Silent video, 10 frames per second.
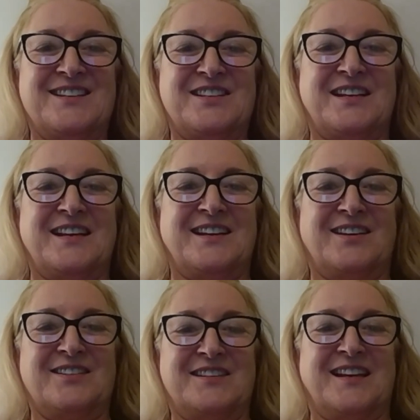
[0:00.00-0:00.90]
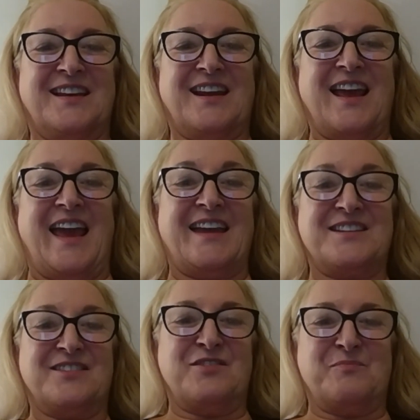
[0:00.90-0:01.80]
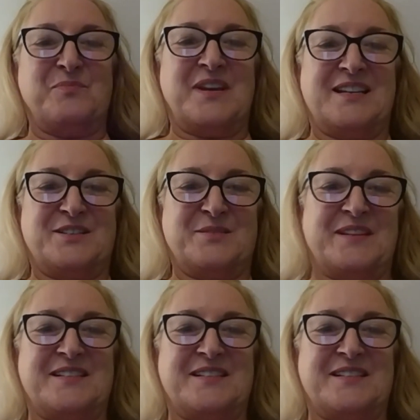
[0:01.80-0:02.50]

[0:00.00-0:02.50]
to get a, to get a handle on plasma